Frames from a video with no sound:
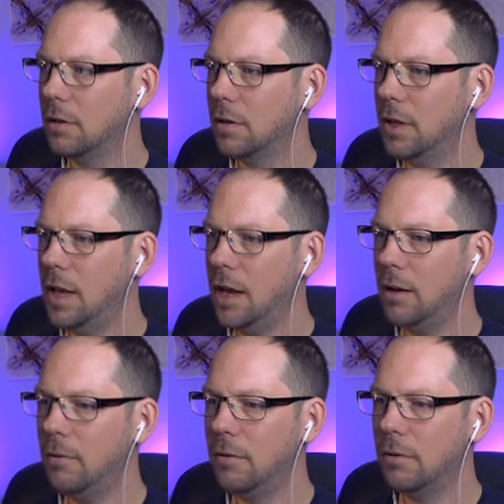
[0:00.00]
And
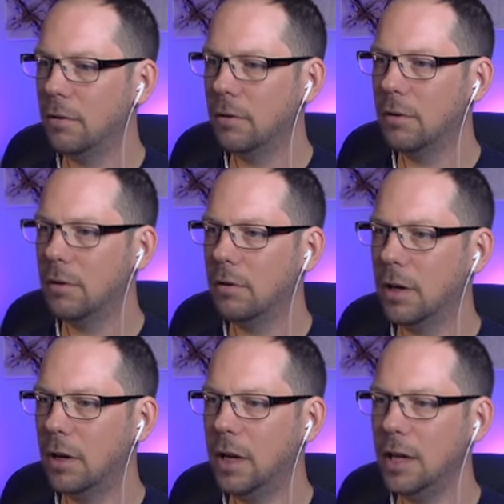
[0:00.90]
now we've
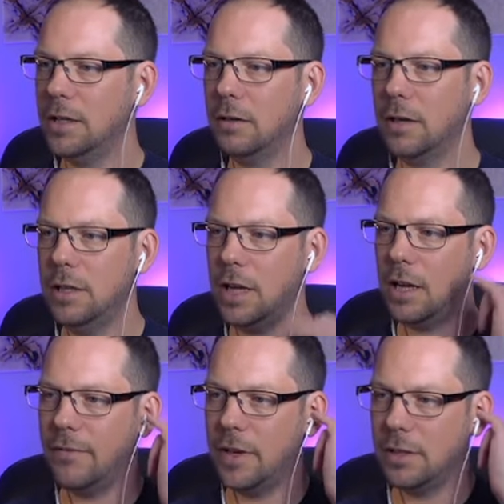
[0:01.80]
got a nice looking
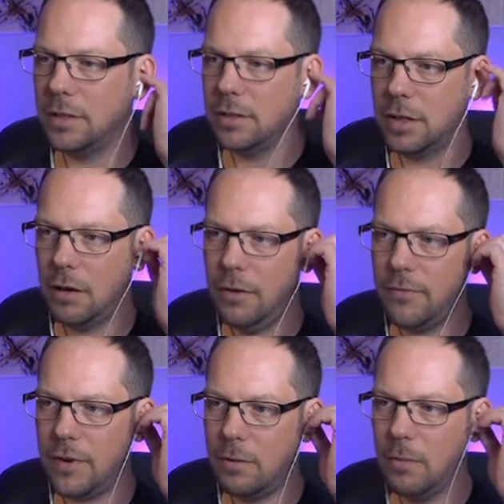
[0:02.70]
jellyfish. So
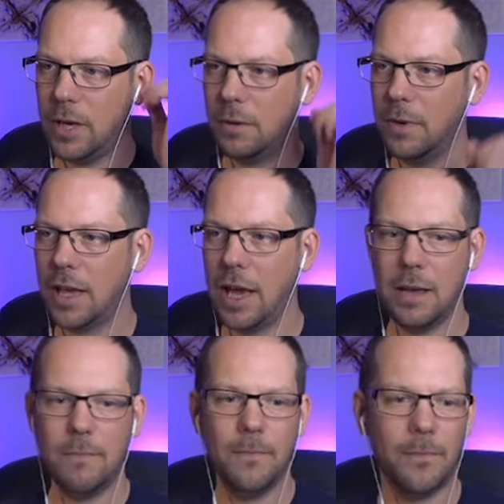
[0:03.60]
hopefully when we come in
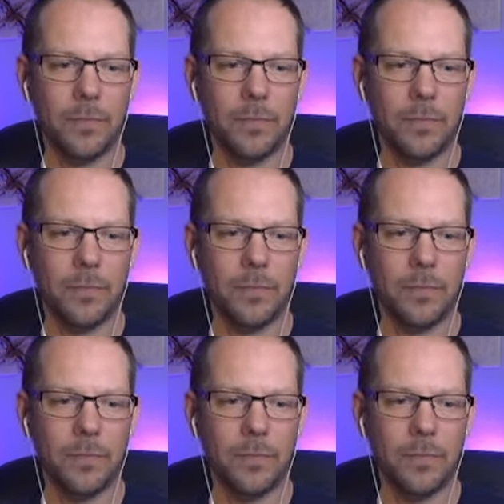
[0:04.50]
game,